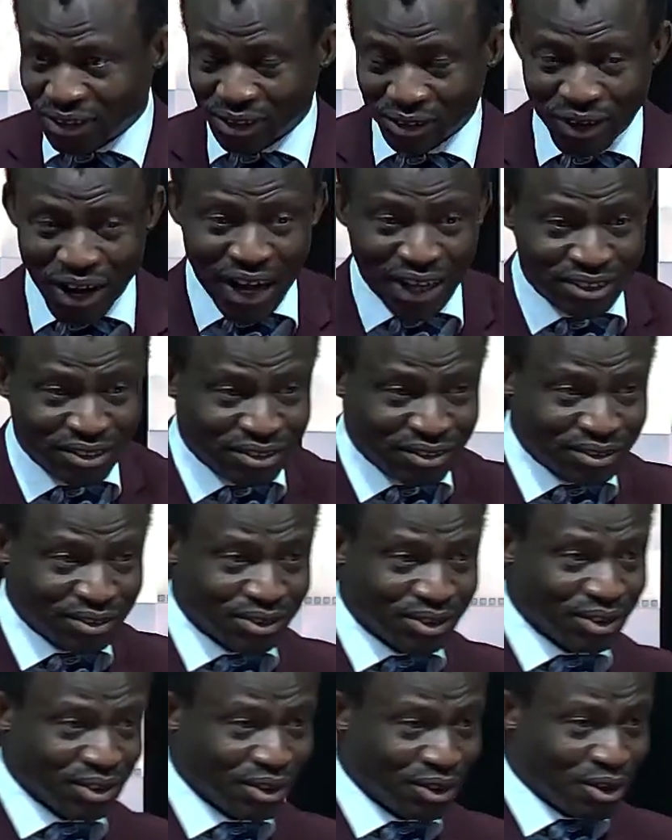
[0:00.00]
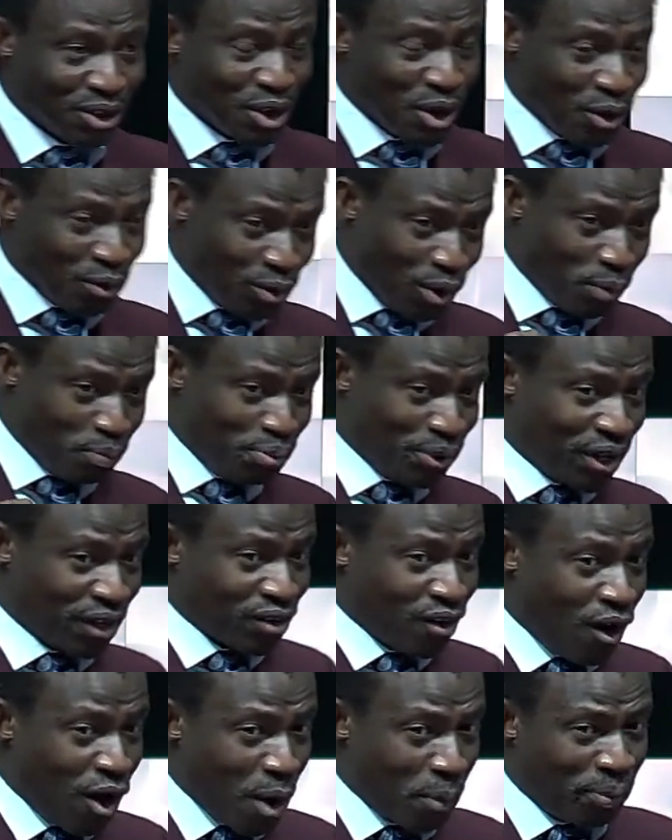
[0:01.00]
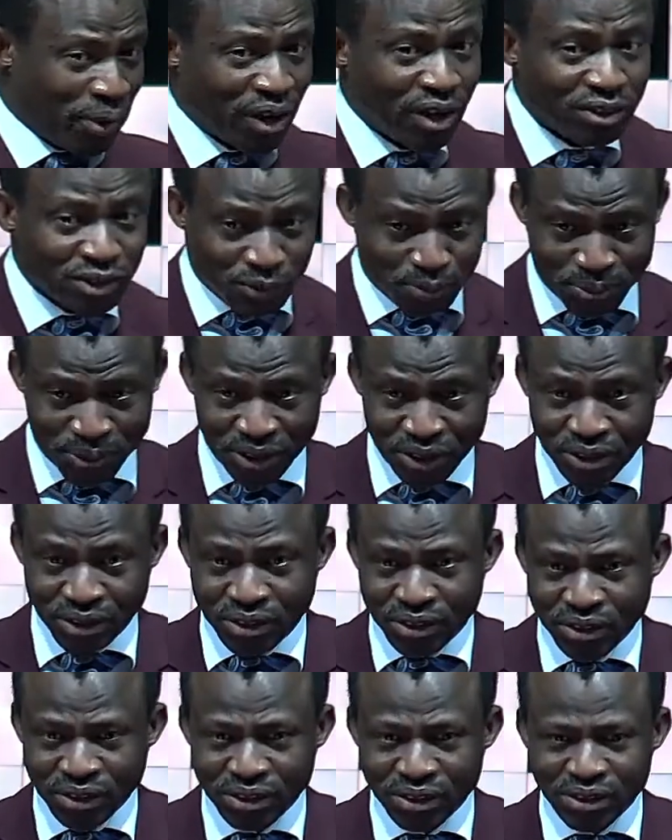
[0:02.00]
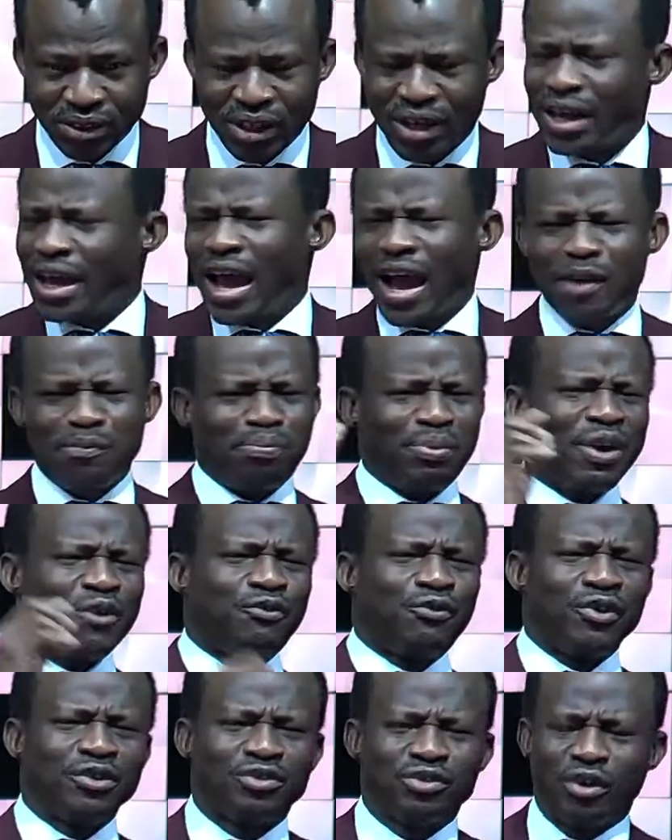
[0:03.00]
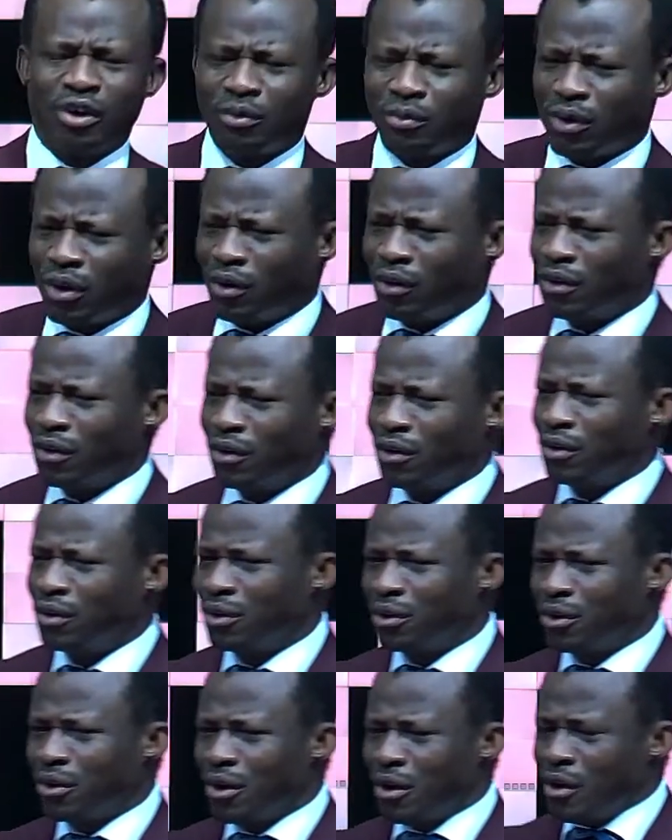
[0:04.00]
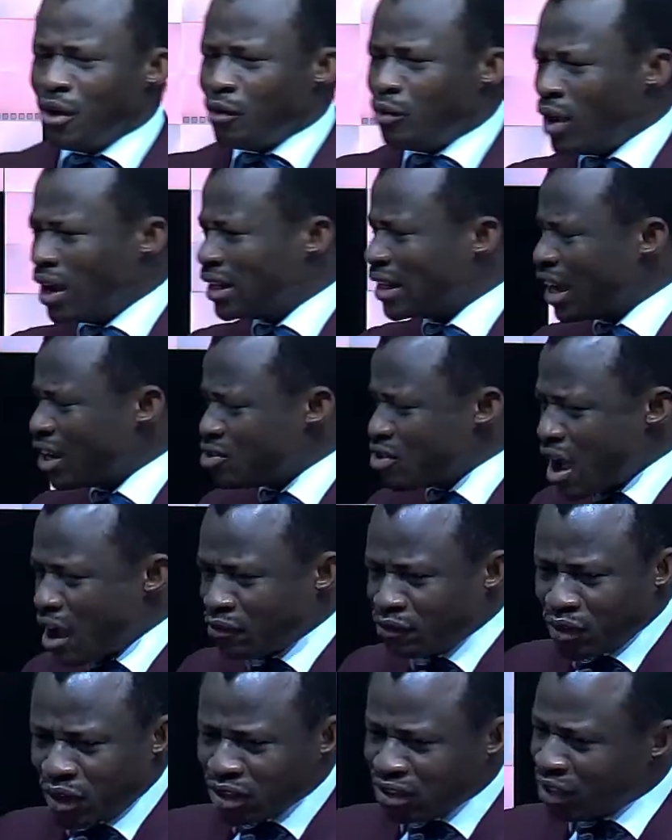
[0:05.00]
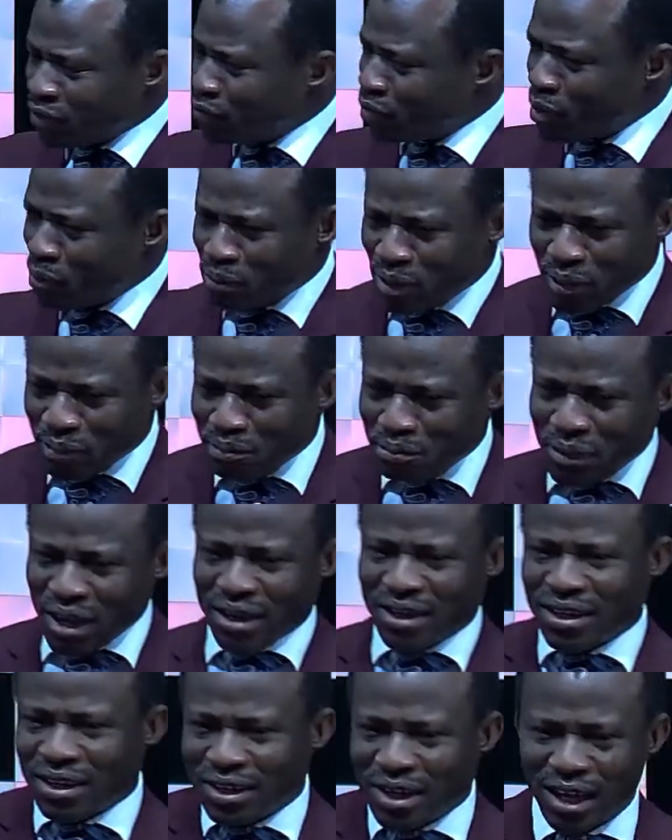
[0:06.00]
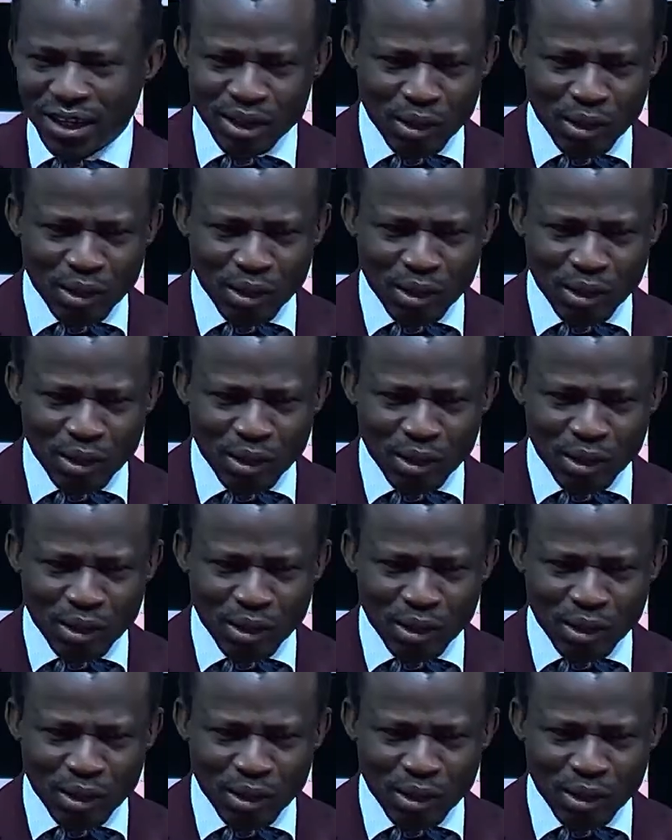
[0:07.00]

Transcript: right? Will pick up speed. I pray for someone. Whether you have not even been making any